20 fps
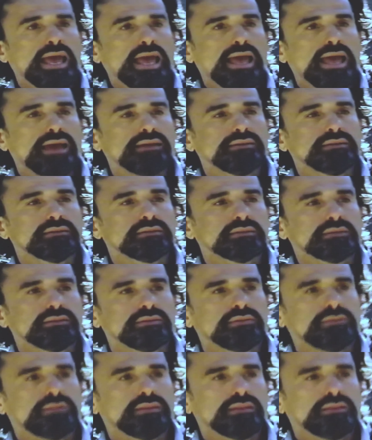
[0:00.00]
And
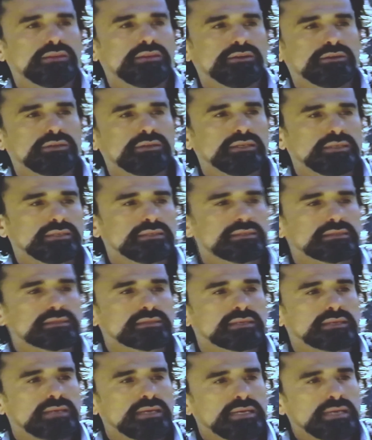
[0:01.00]
there
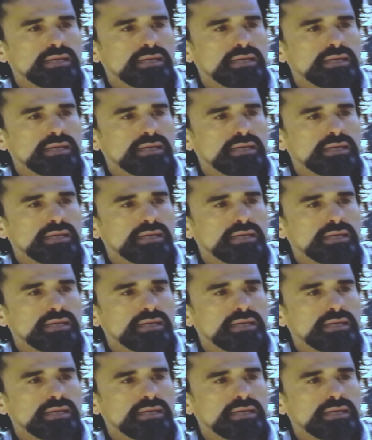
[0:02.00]
is